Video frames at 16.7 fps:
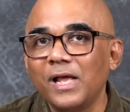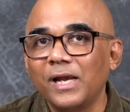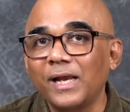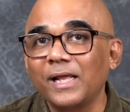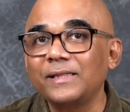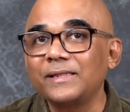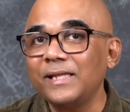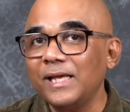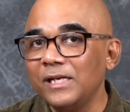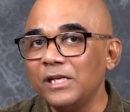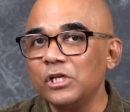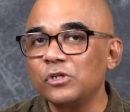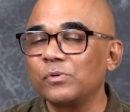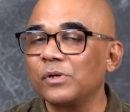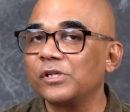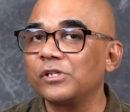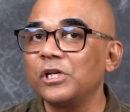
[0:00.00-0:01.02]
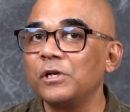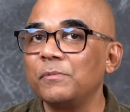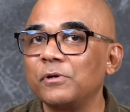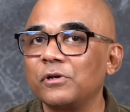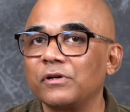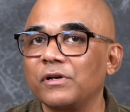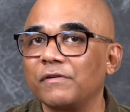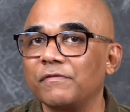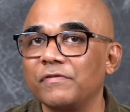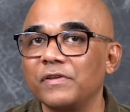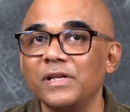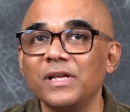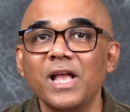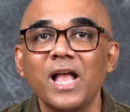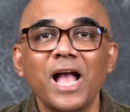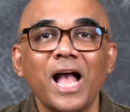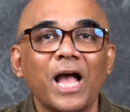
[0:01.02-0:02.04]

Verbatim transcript: Like Theni Eswar's cinematography,